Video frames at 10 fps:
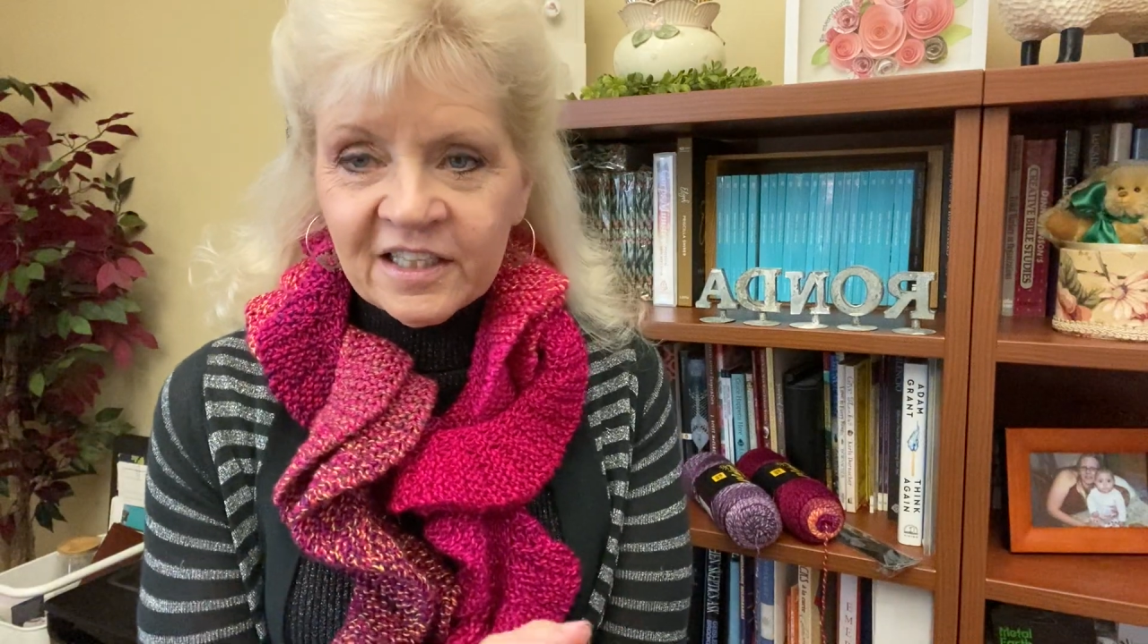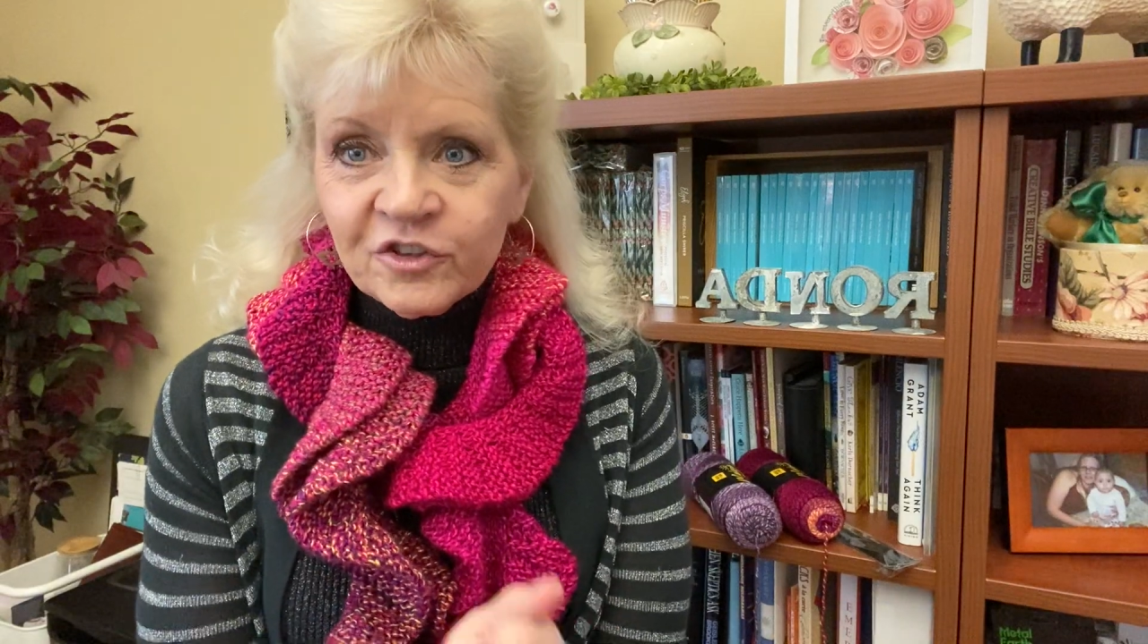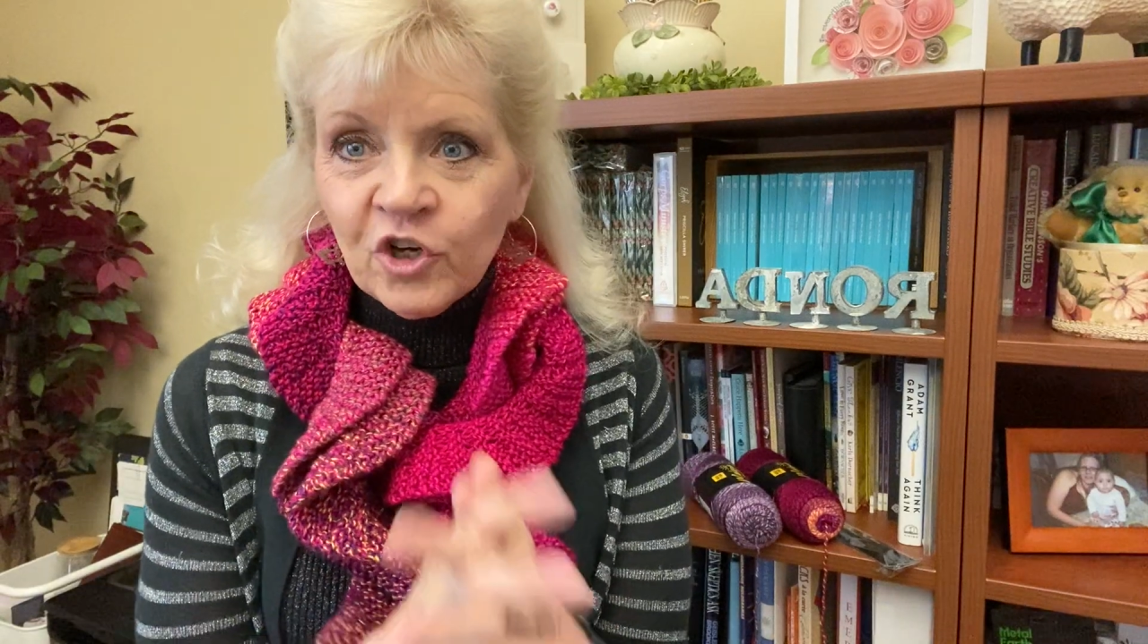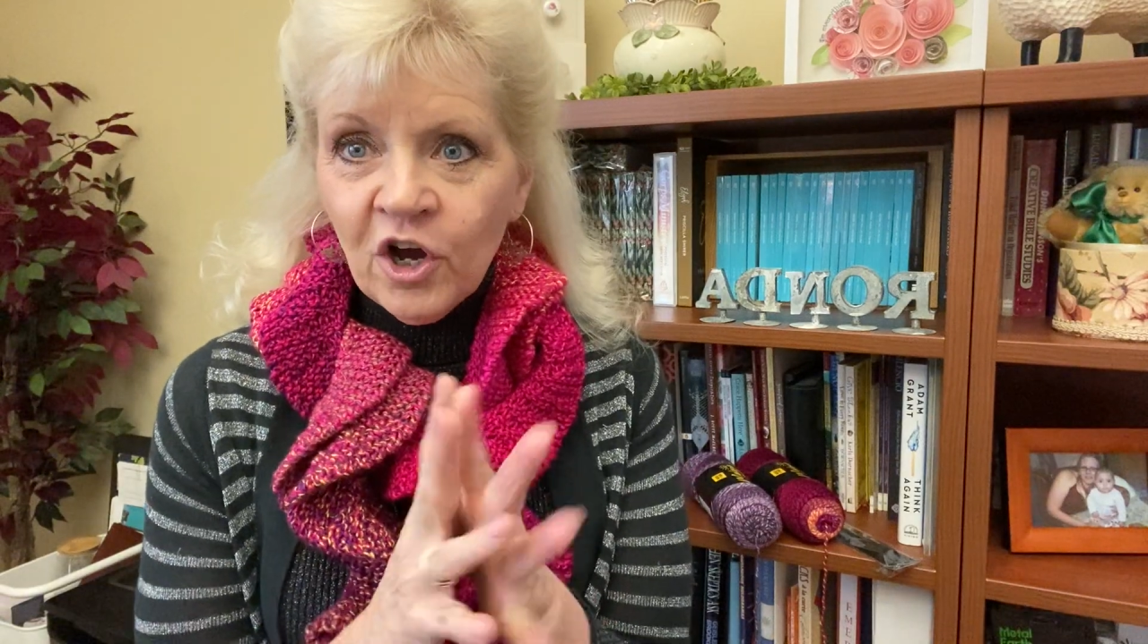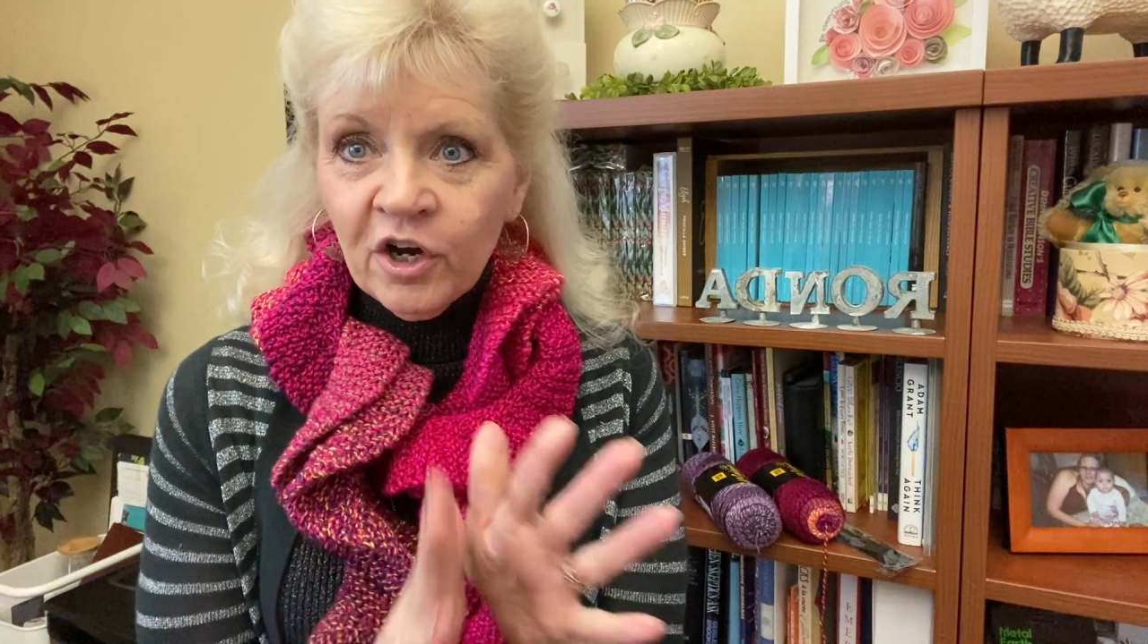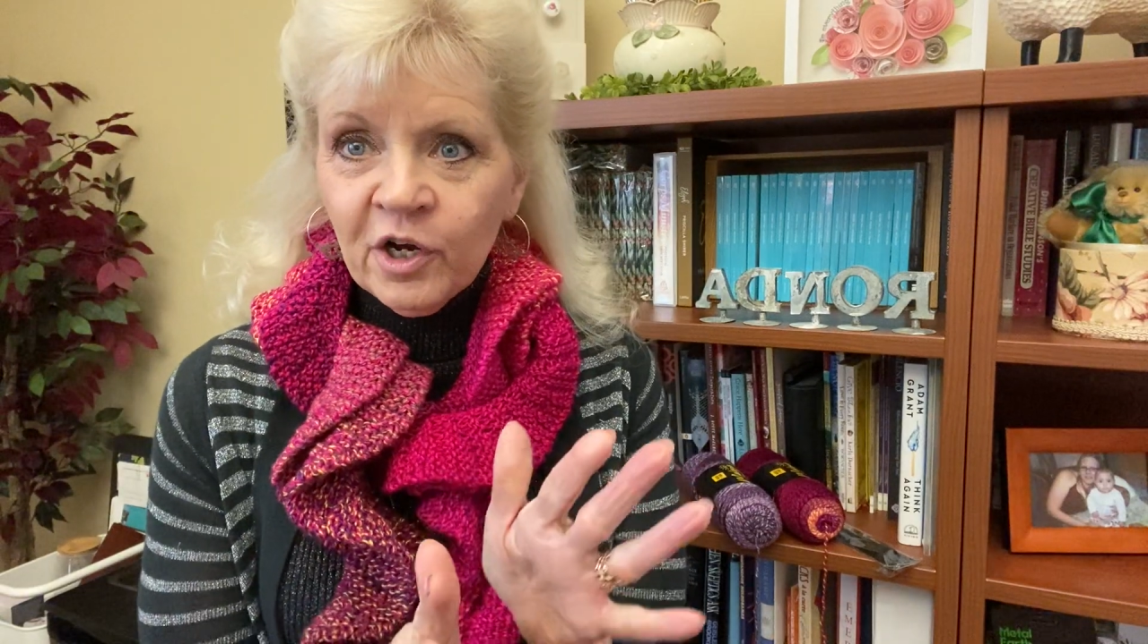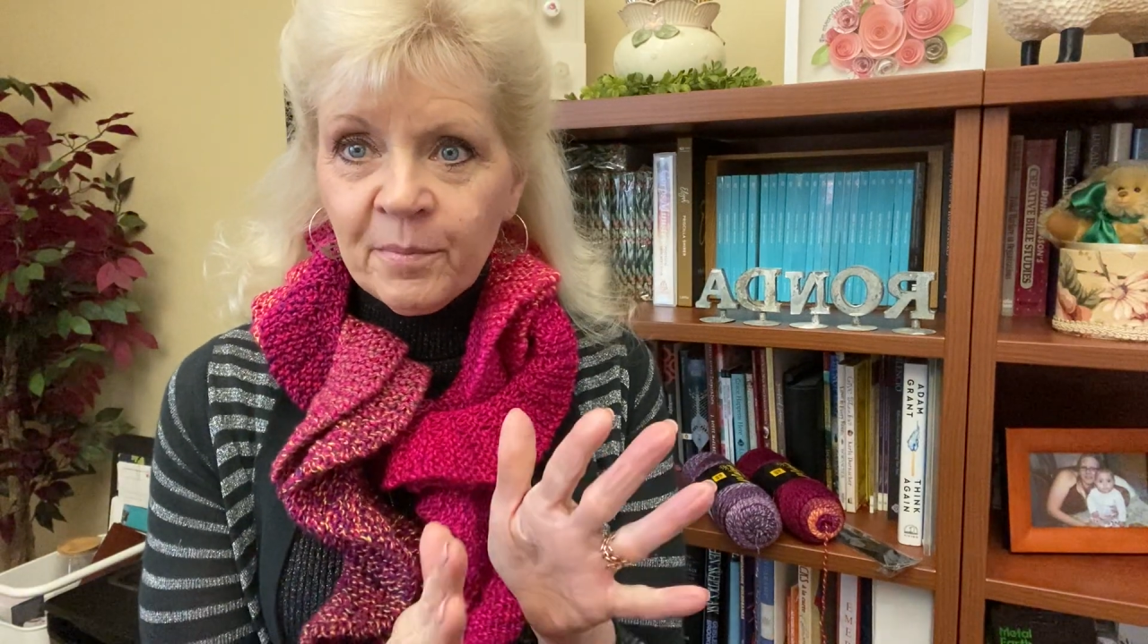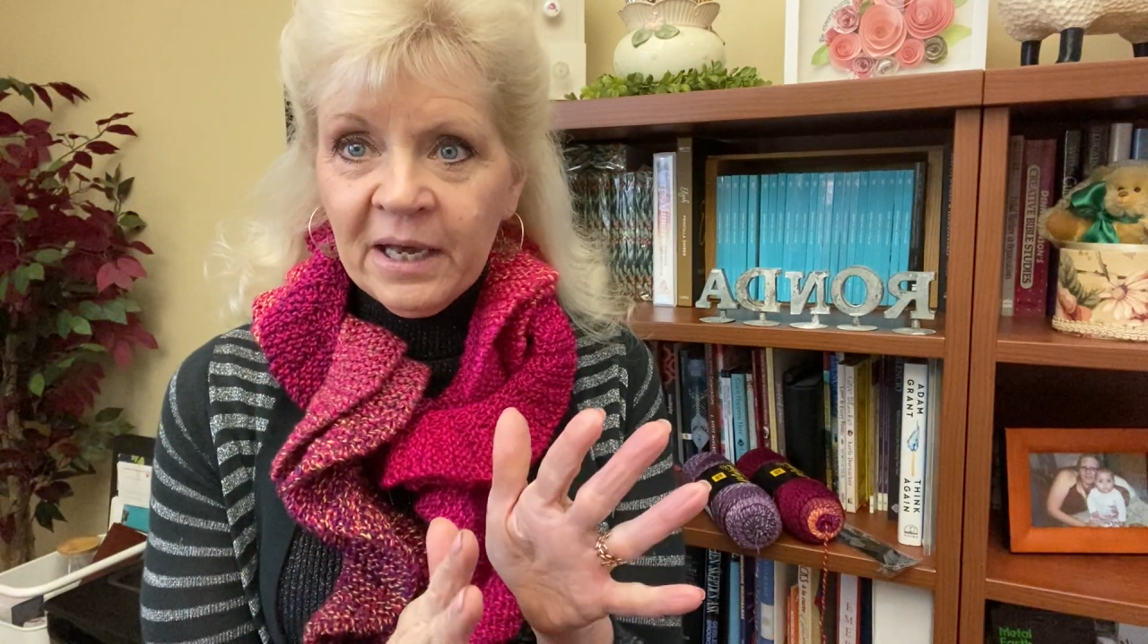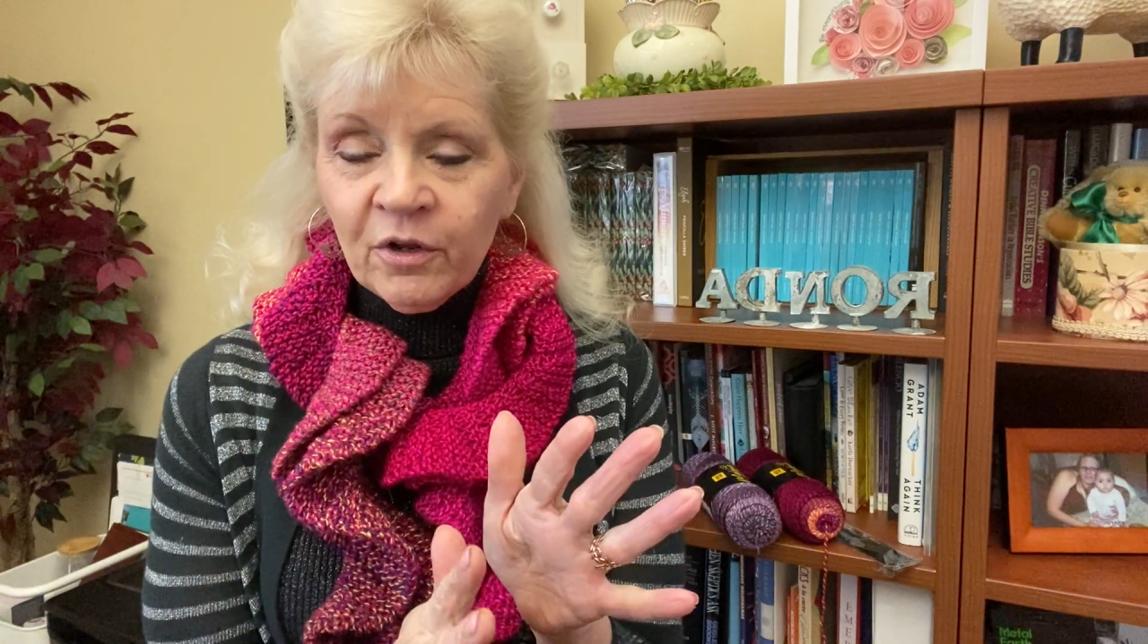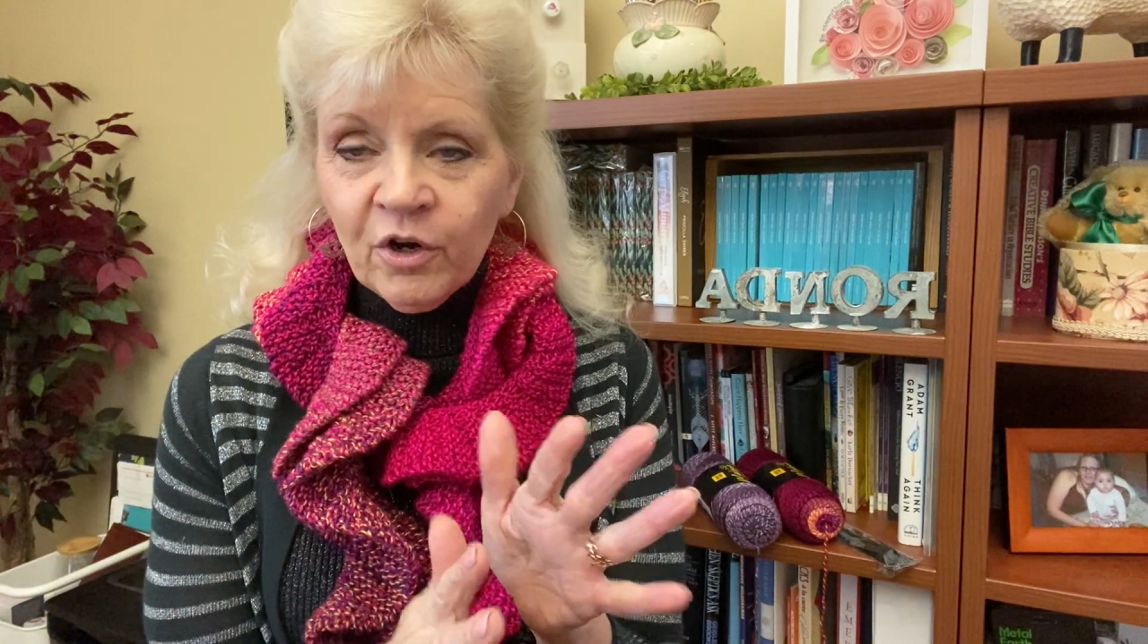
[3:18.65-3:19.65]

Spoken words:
talk about